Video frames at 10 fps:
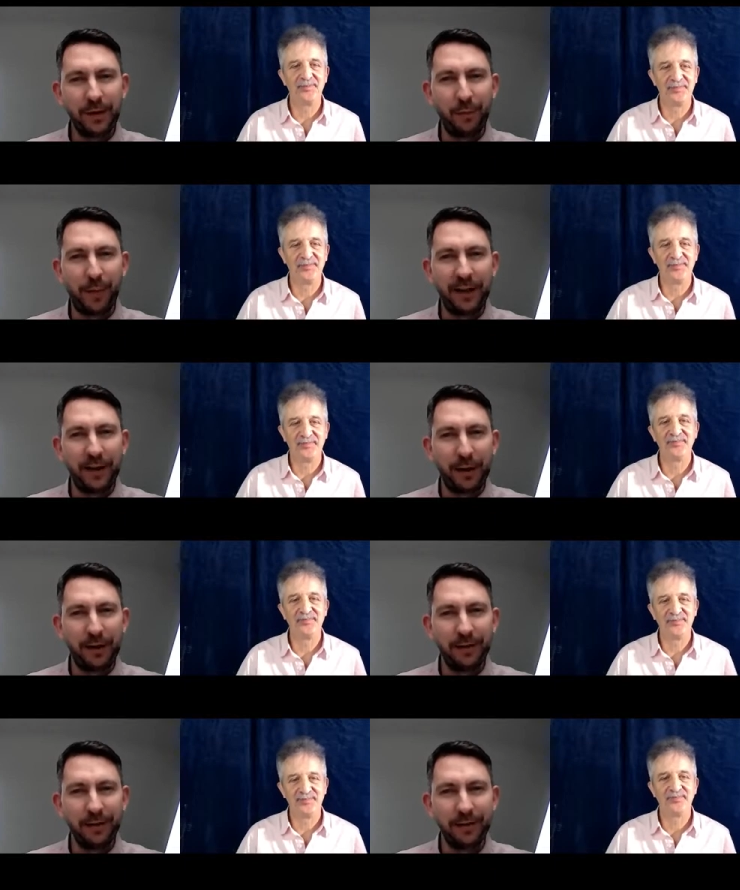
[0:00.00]
Speaker 1: still paying the
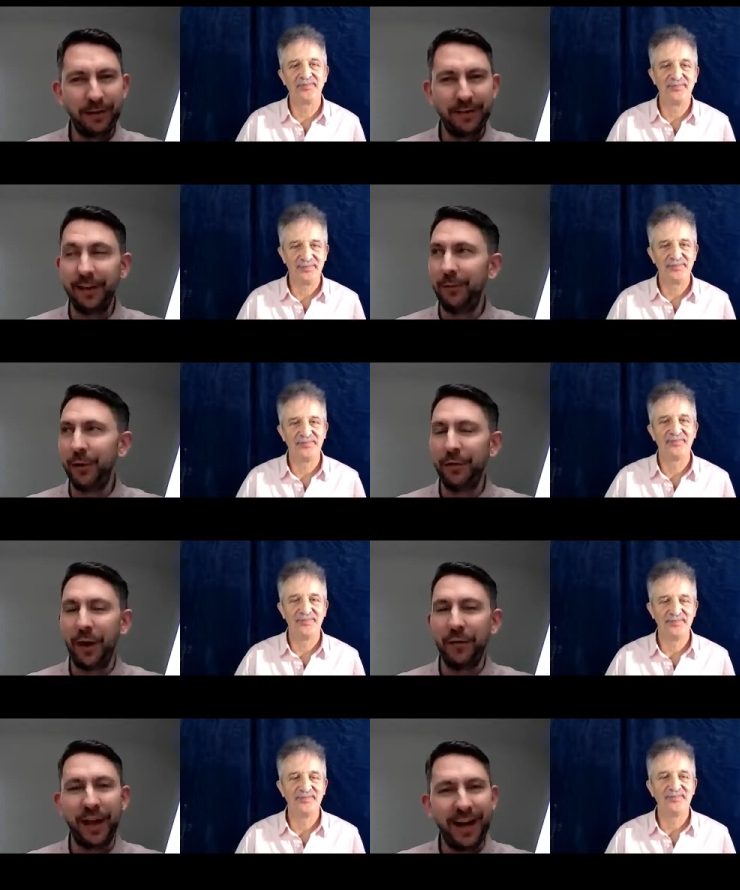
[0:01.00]
bills. There's still a roof
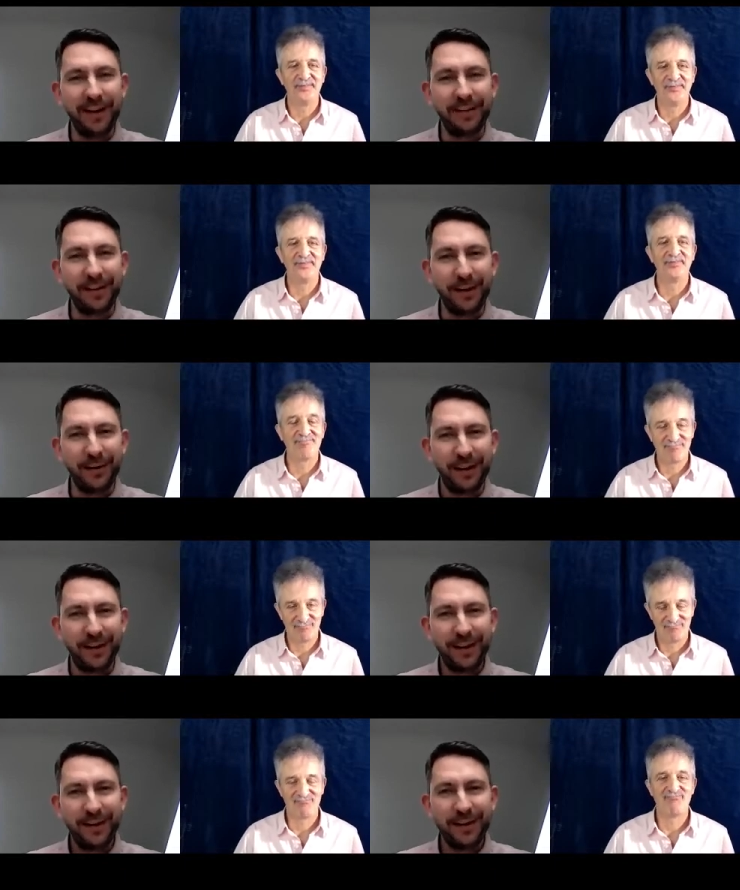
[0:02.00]
over the head, so
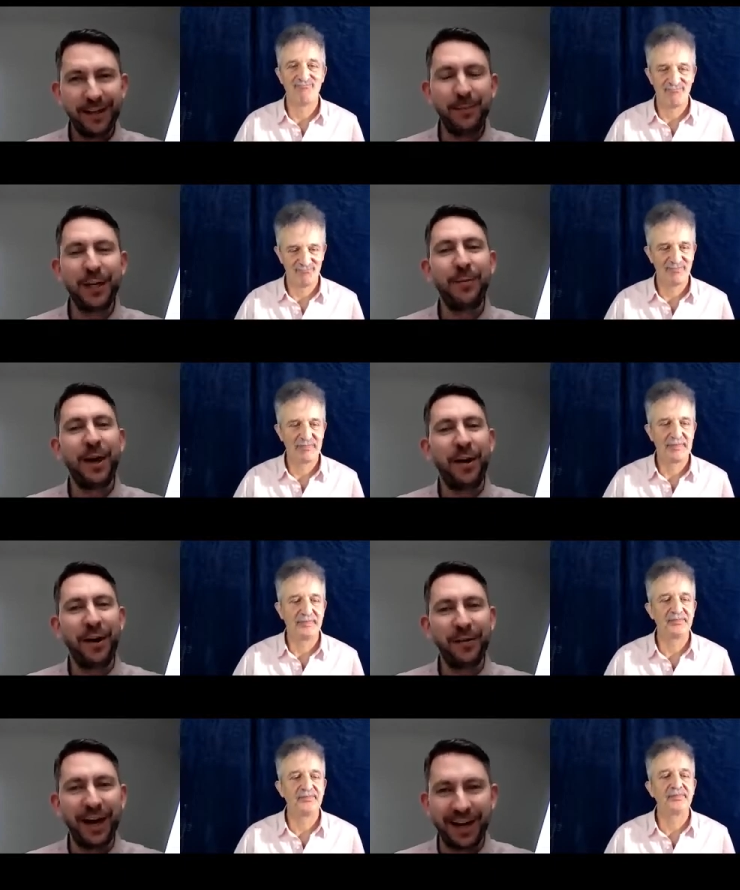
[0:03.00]
seems to be going
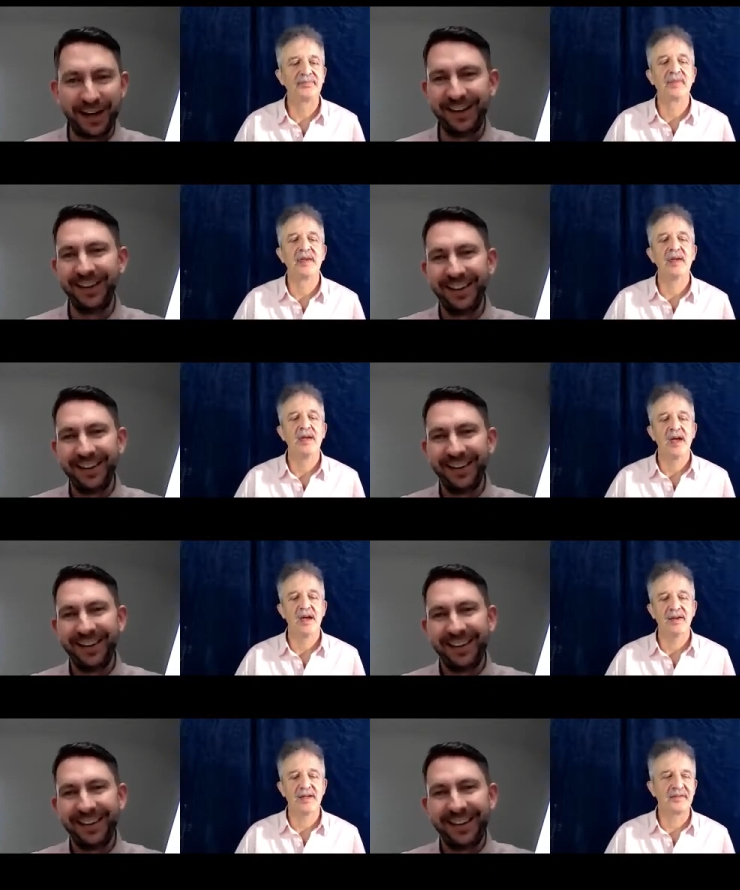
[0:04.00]
okay.
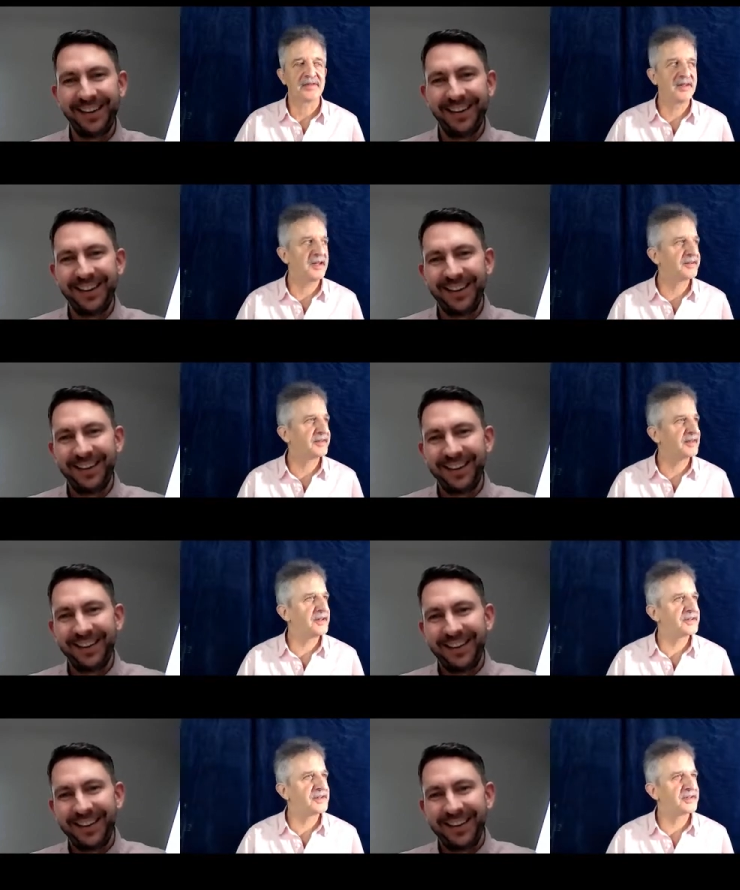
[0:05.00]
Speaker 2: Okay, so let's
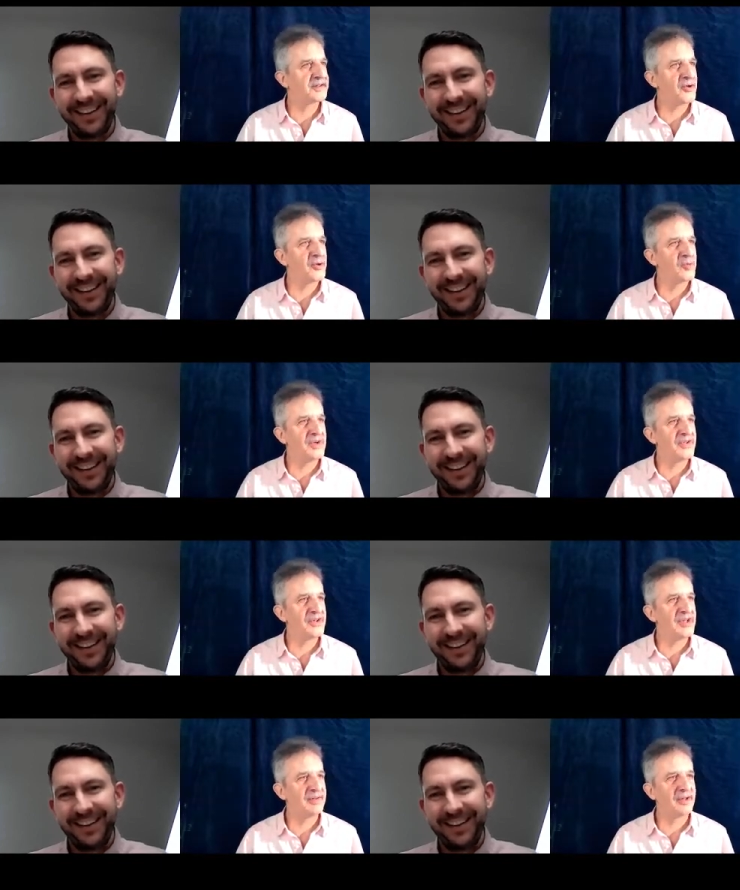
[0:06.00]
let's just get on with
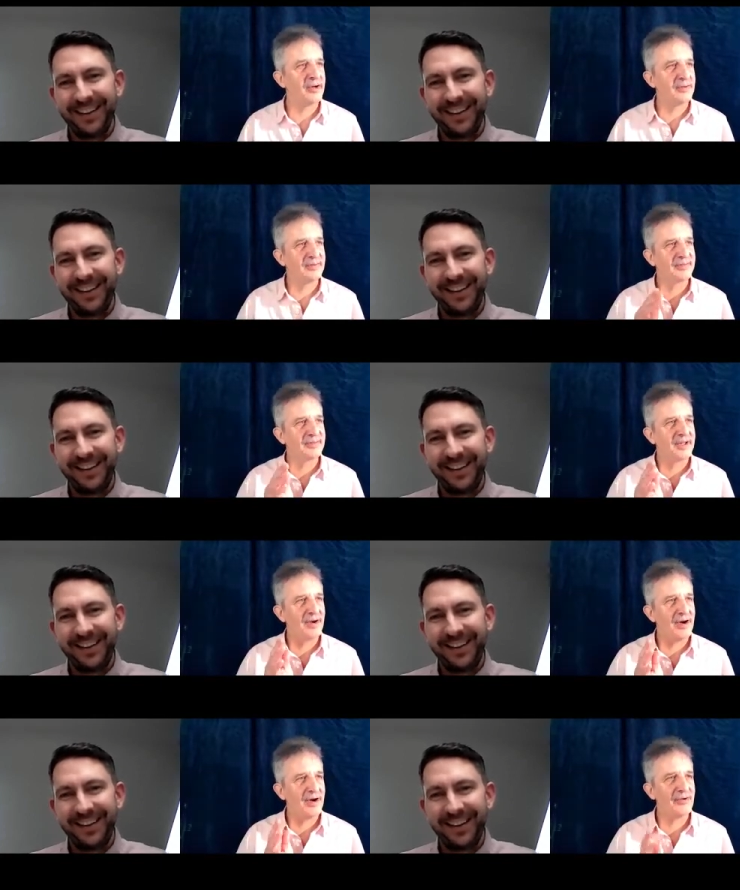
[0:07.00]
the so
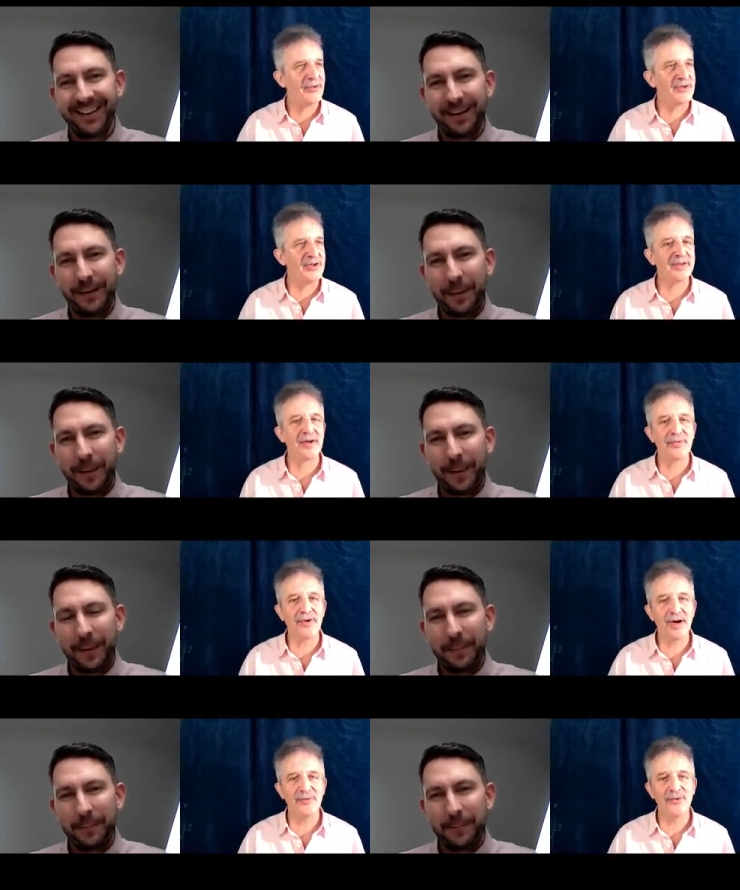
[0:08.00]
so our audience, our
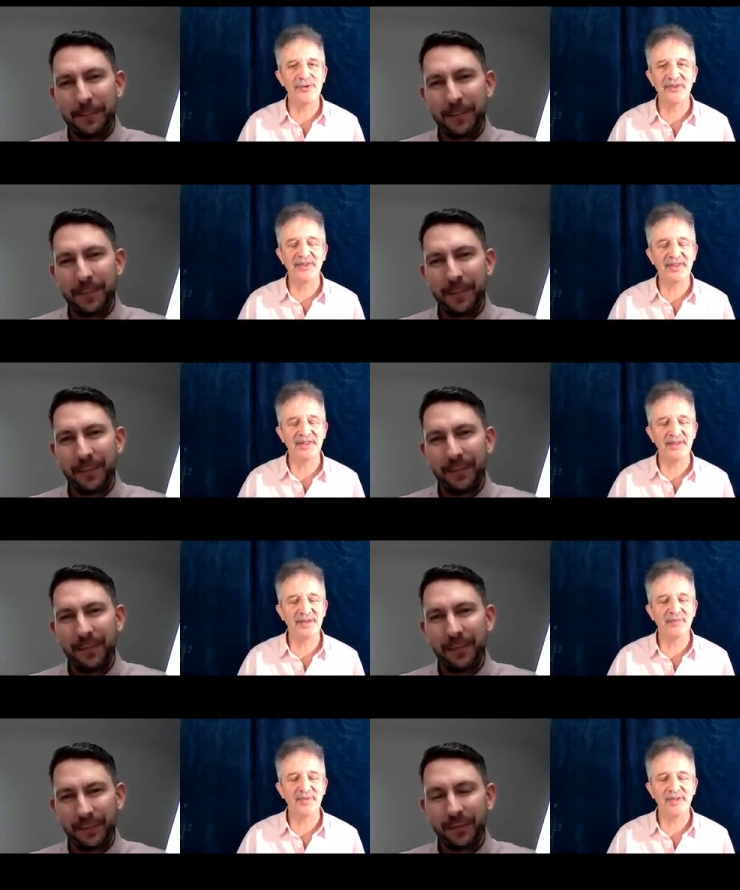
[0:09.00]
prime audience
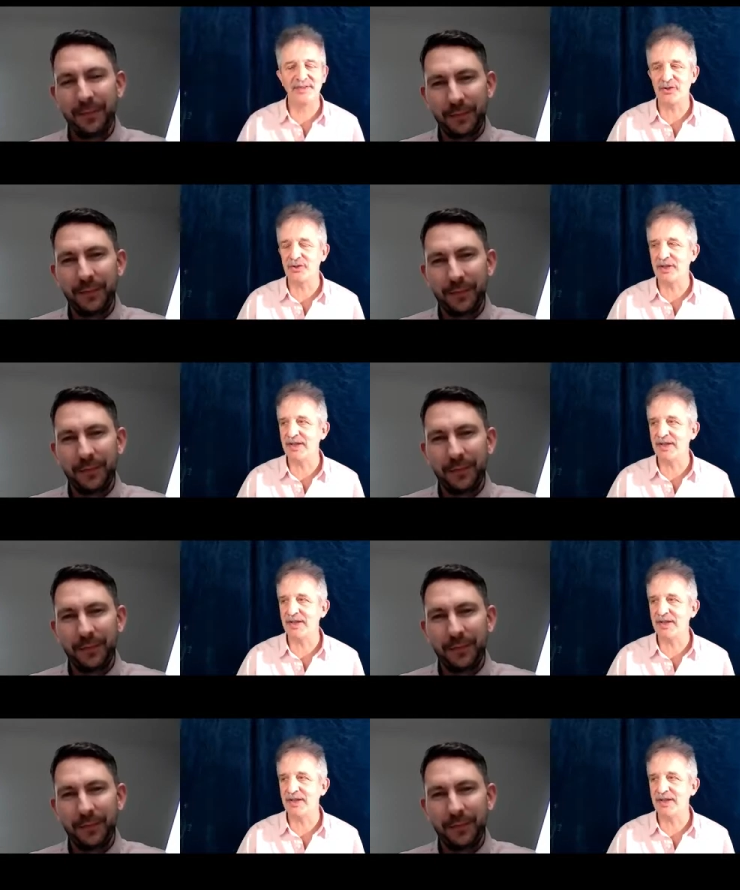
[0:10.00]
is is digital